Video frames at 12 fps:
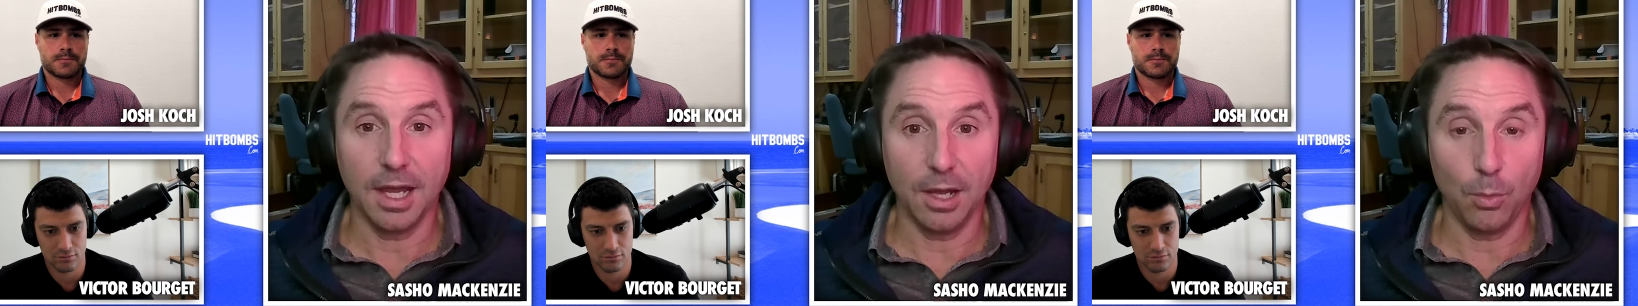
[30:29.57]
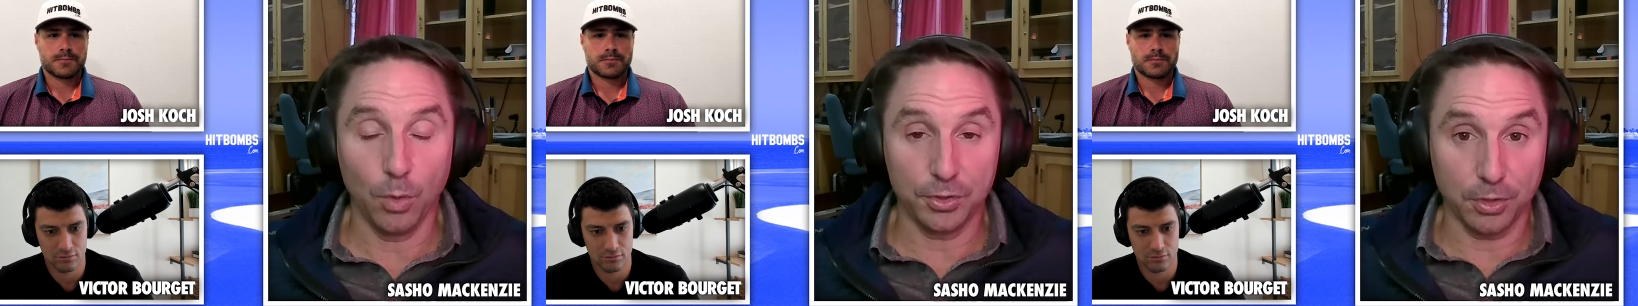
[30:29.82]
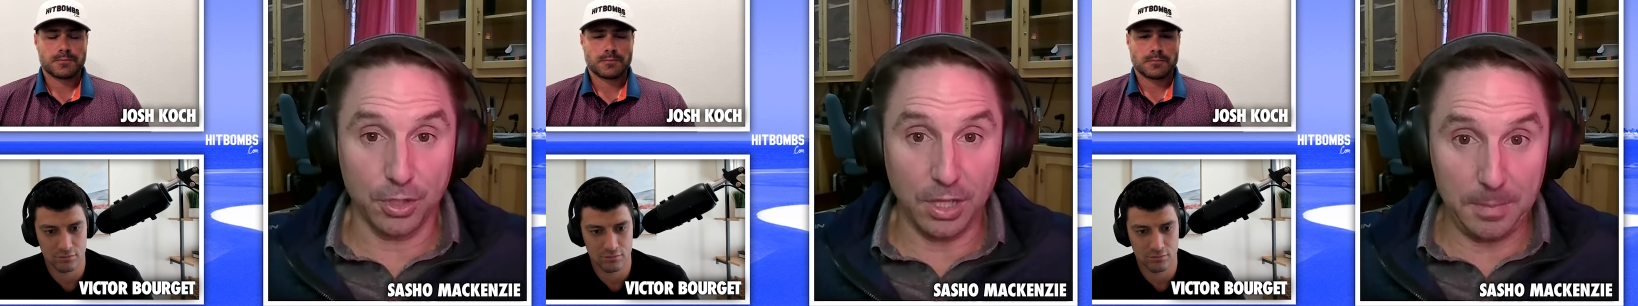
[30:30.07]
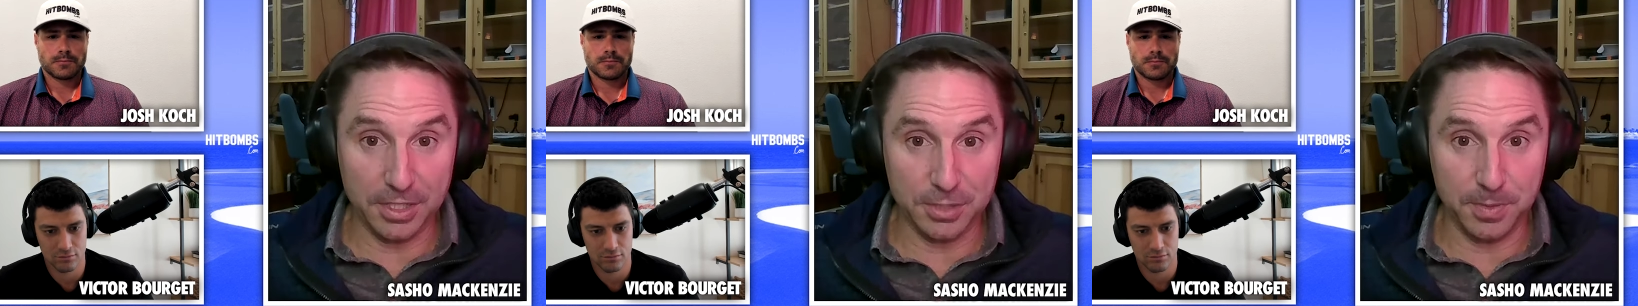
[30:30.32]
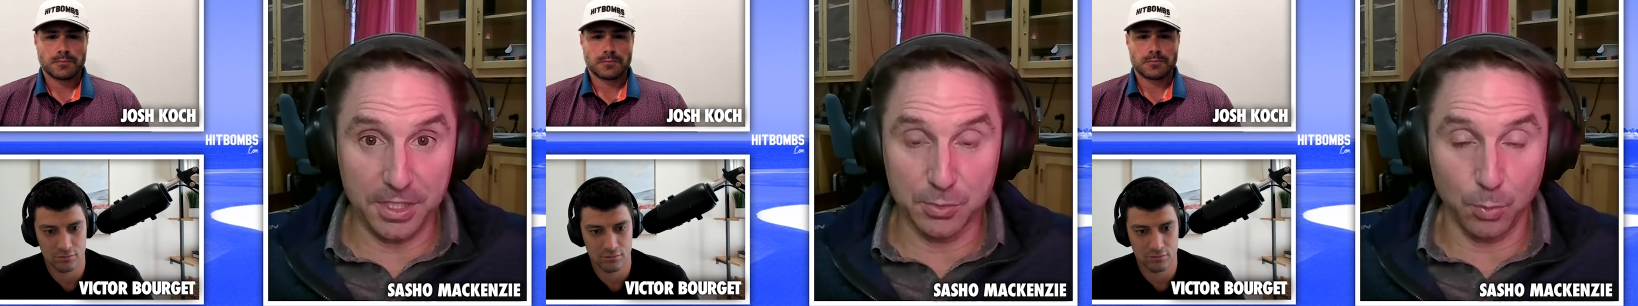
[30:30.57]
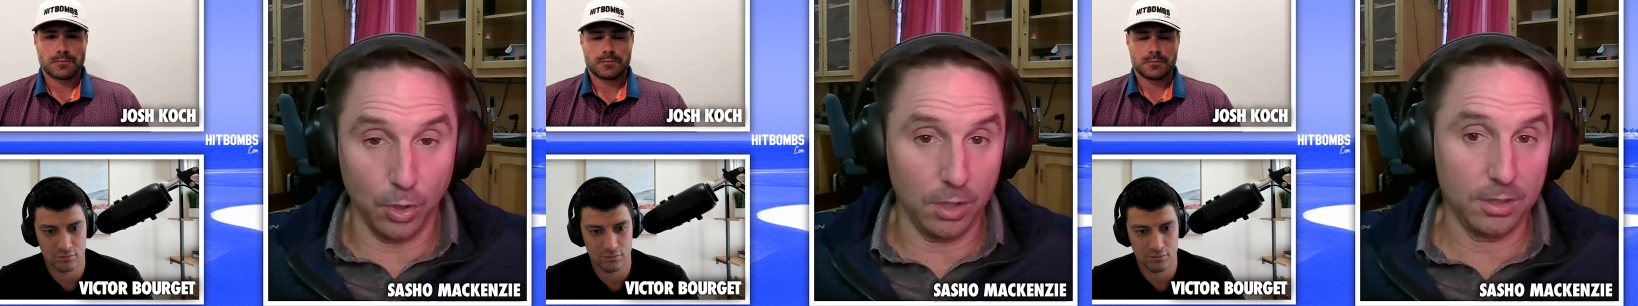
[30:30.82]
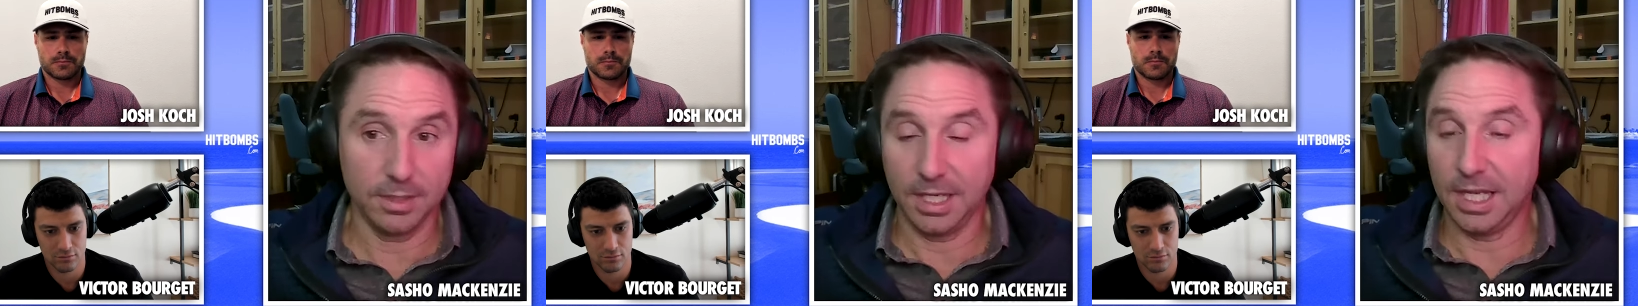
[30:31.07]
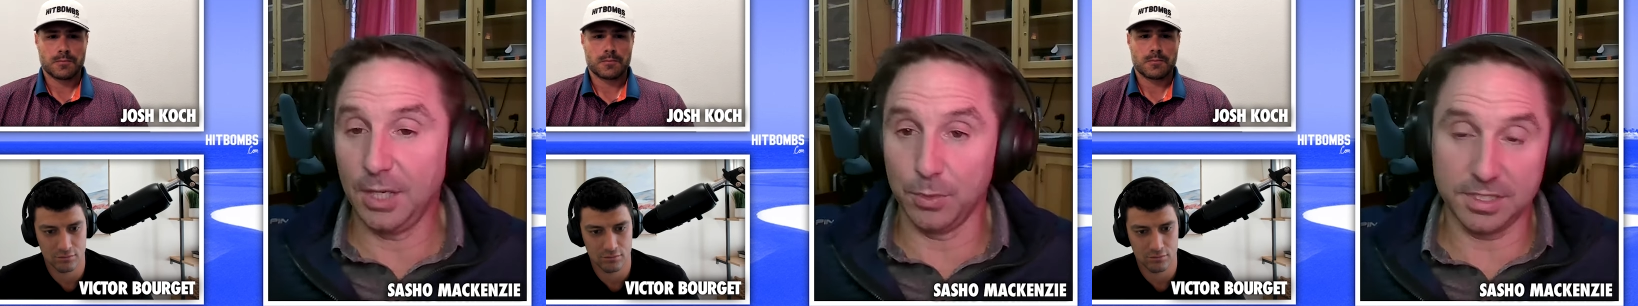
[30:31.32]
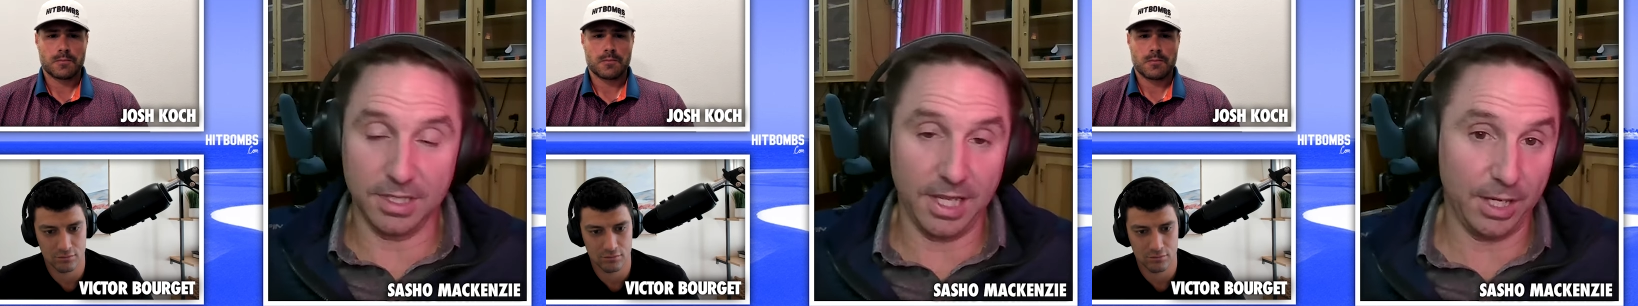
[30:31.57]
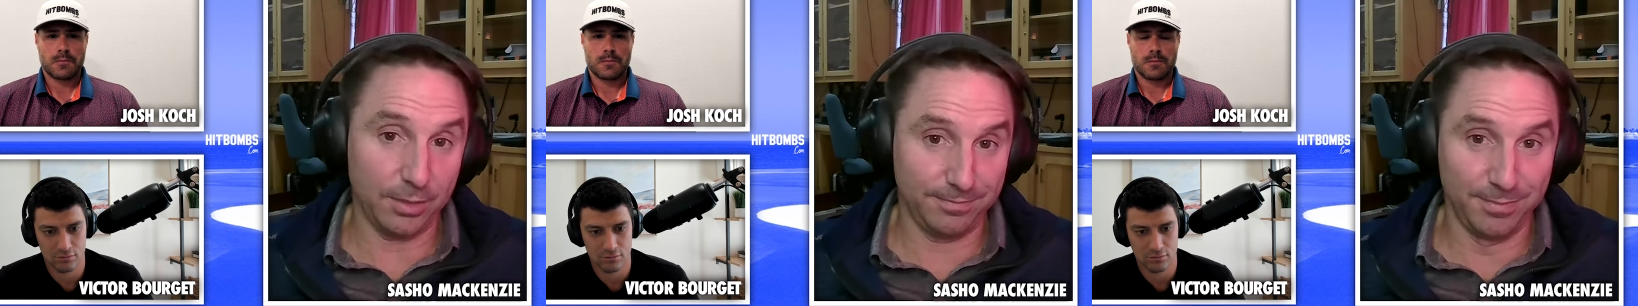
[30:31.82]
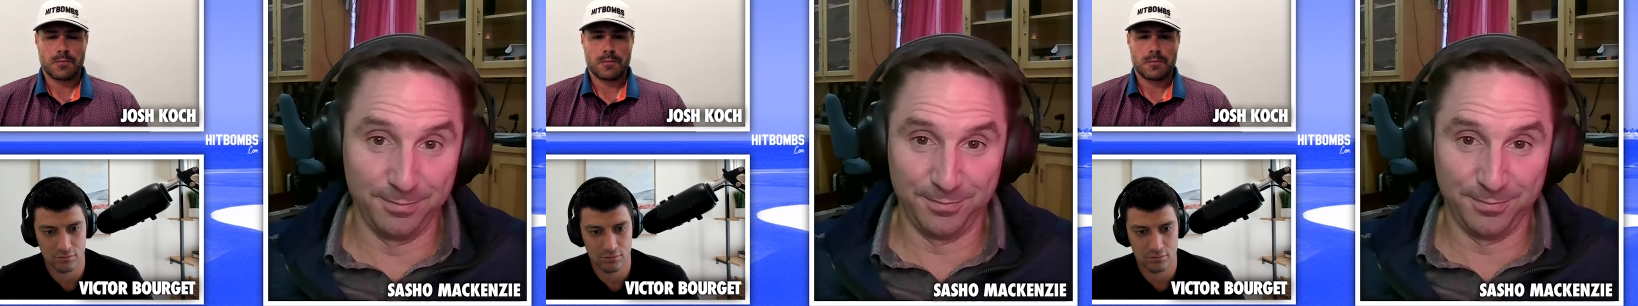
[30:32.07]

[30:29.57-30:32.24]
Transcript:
Speaker 1: uh, what their clubhead speeds were. He was like,